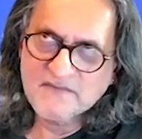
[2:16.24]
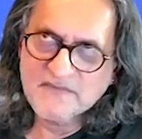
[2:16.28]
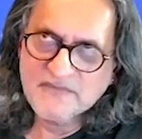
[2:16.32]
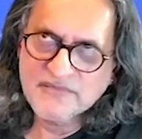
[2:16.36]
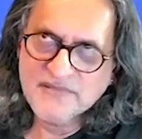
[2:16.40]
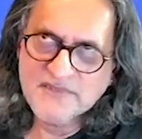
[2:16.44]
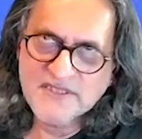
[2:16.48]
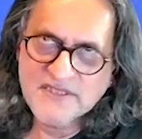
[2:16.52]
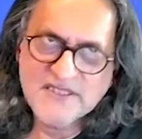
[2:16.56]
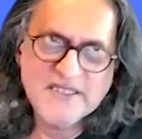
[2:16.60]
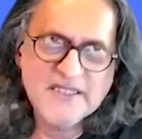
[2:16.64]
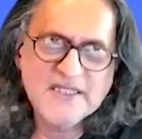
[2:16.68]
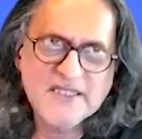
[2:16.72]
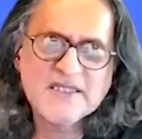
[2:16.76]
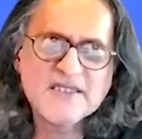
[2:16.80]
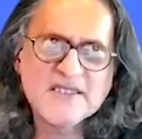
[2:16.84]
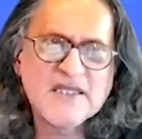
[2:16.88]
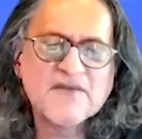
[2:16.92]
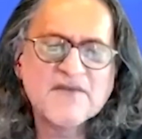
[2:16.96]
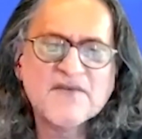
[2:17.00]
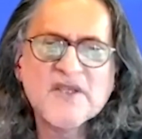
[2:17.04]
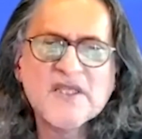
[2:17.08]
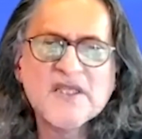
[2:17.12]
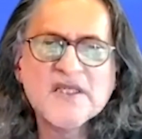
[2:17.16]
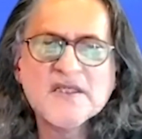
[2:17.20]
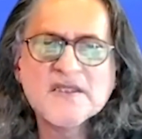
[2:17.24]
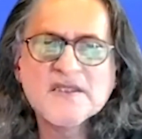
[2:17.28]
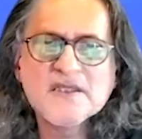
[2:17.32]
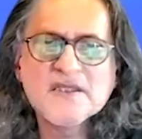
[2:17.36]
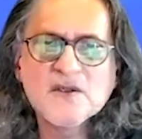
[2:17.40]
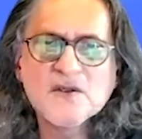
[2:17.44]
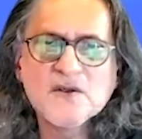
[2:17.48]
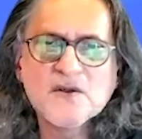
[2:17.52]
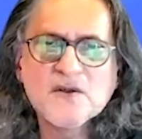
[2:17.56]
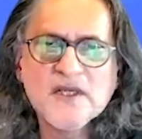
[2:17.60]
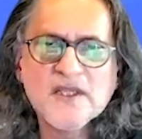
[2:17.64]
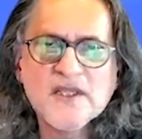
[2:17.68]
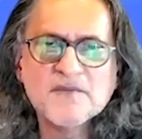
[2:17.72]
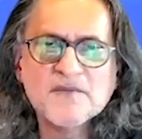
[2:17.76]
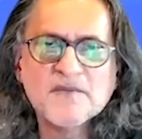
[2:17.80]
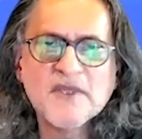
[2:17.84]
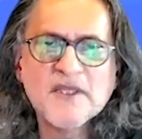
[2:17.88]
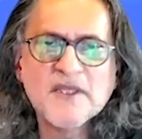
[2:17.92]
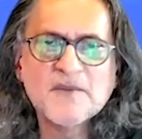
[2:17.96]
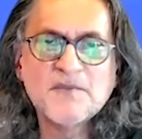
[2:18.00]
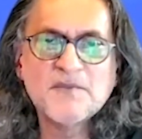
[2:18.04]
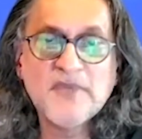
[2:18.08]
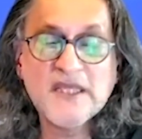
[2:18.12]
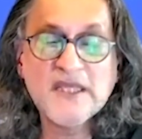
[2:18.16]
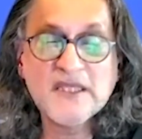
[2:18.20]
six seven years ago it,
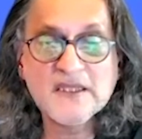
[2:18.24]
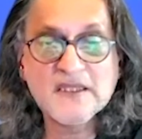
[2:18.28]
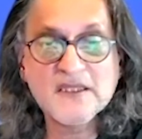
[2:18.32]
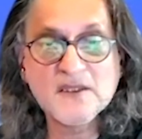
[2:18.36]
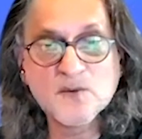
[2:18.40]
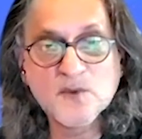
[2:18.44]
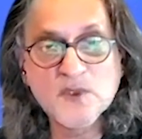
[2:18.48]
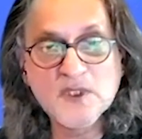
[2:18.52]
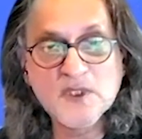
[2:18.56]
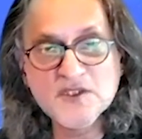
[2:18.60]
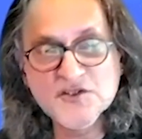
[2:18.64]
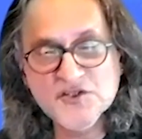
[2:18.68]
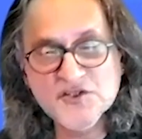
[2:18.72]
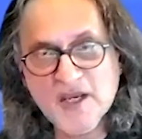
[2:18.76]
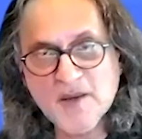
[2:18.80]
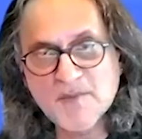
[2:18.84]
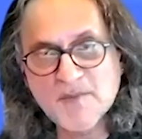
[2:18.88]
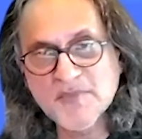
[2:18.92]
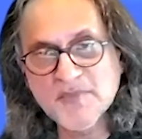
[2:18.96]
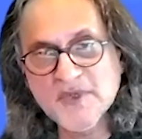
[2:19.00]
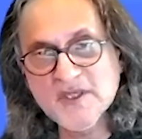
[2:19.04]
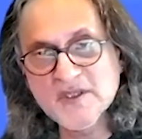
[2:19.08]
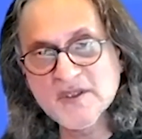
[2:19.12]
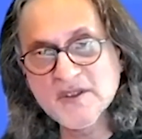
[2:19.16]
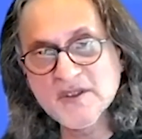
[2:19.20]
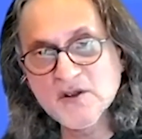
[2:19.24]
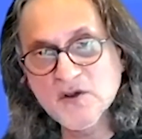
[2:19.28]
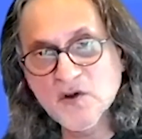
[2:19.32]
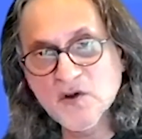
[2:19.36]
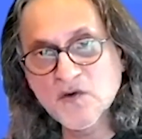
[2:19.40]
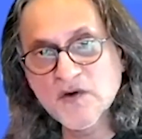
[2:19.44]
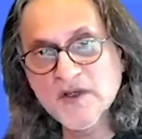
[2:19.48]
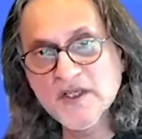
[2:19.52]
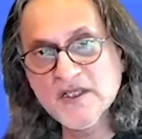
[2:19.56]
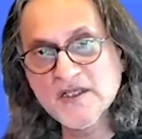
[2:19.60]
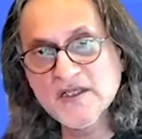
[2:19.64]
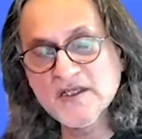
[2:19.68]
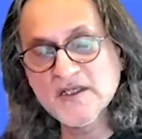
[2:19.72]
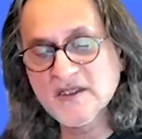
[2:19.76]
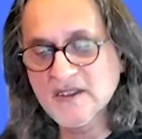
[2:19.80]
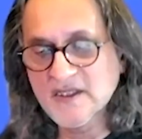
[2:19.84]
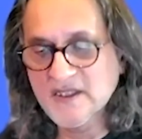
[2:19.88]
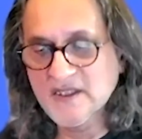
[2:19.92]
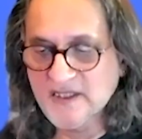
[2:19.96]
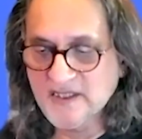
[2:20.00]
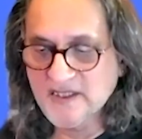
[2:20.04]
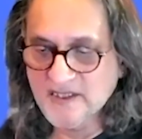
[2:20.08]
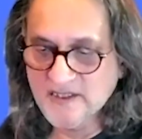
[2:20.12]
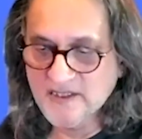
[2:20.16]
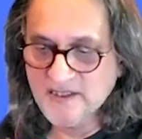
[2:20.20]
it beat the world champion the Korean
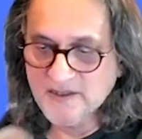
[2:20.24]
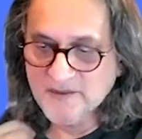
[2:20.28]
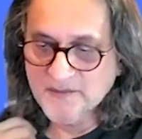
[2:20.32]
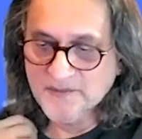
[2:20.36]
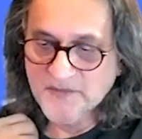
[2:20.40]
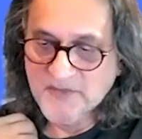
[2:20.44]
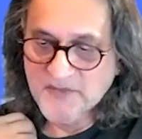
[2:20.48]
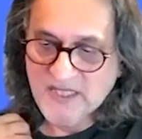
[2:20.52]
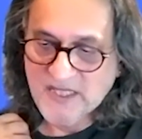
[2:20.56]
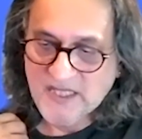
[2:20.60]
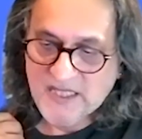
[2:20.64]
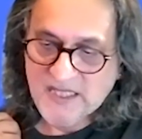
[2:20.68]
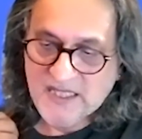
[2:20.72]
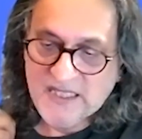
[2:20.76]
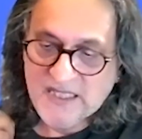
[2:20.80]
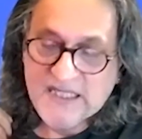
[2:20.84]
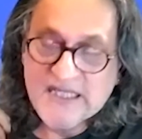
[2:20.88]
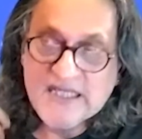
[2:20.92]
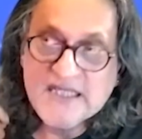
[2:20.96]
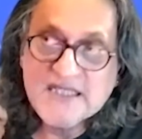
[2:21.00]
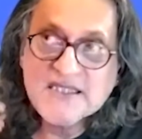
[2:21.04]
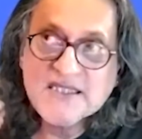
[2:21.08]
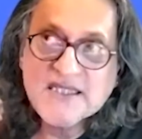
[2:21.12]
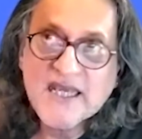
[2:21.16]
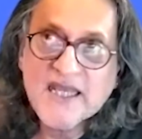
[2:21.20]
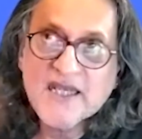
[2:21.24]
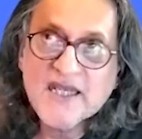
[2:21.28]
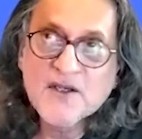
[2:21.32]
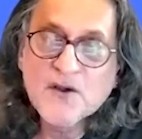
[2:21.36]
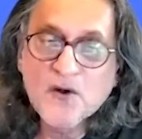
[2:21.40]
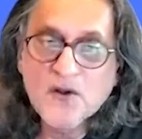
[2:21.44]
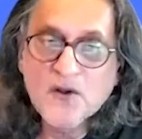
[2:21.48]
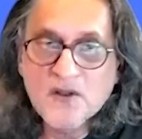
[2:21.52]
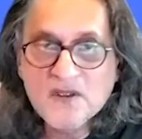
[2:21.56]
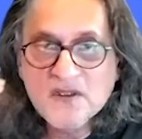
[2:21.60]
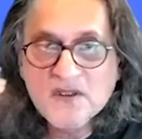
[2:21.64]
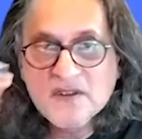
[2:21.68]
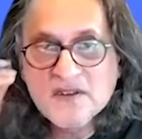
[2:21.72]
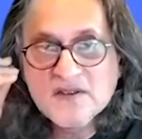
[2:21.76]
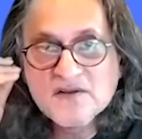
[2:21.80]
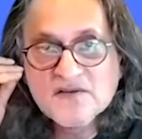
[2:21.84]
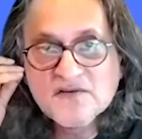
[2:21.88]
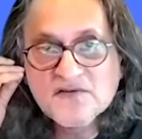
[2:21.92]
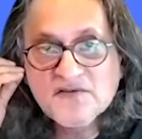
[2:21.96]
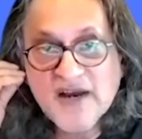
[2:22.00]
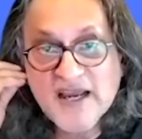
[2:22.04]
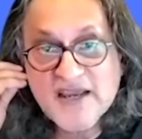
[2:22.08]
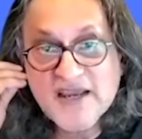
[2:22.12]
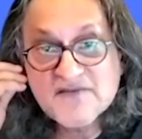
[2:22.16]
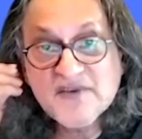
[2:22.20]
uh, Lee Sedol
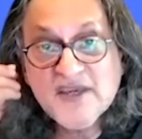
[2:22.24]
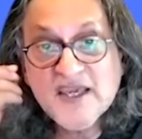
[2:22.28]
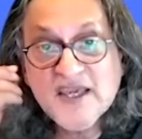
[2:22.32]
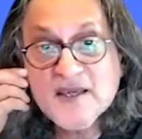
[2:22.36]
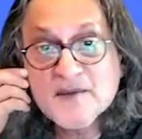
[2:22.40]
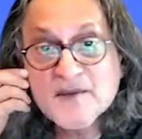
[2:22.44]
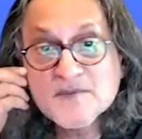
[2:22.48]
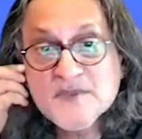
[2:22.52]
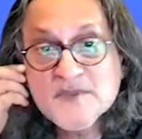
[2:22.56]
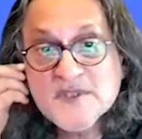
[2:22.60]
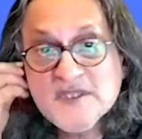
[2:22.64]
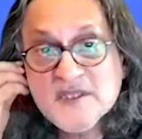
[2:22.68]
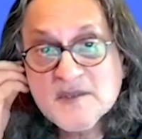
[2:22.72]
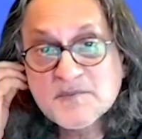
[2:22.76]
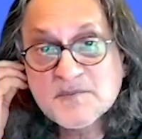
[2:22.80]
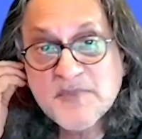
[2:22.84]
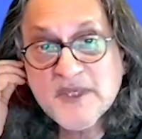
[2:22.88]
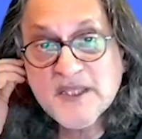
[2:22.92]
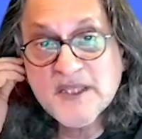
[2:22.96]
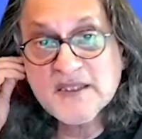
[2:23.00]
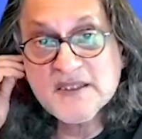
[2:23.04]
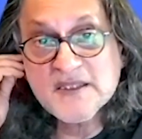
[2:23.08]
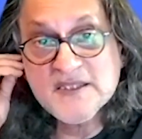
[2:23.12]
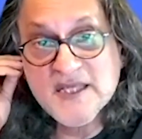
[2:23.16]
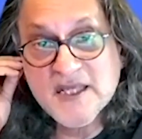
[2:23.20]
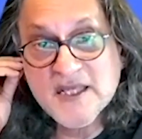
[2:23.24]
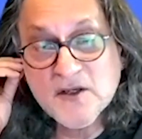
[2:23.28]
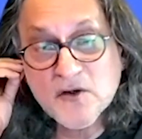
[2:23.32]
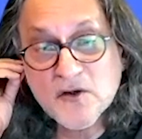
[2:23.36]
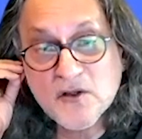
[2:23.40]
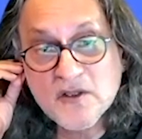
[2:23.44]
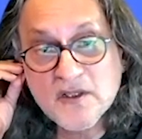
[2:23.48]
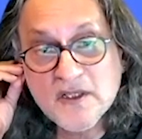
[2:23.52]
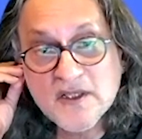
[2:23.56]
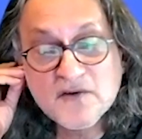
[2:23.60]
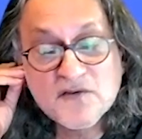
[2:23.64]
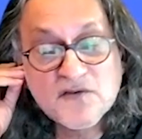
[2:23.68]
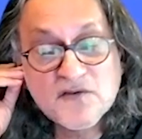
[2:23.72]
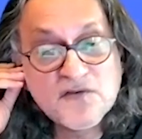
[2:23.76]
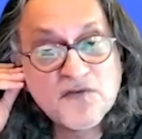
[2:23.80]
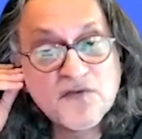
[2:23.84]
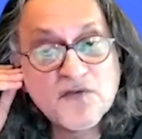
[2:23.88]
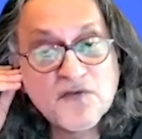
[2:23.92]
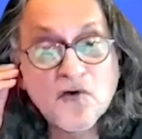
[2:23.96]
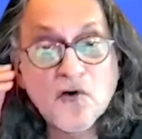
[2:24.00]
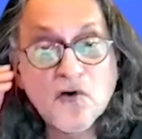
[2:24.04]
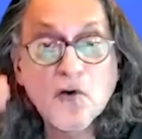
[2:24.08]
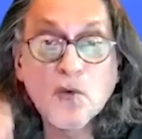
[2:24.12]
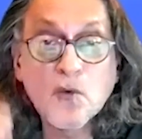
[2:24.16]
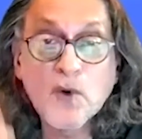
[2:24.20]
five games. It beat Sedol
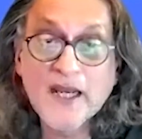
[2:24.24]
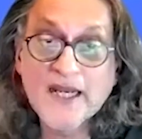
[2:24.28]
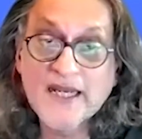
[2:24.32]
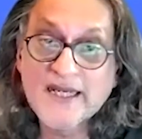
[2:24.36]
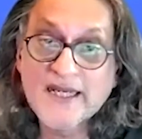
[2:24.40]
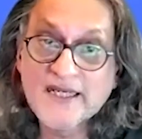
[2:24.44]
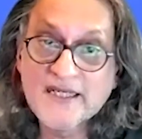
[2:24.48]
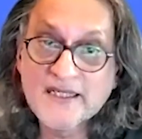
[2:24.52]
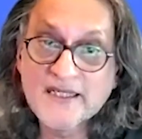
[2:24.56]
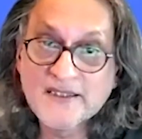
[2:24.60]
four one.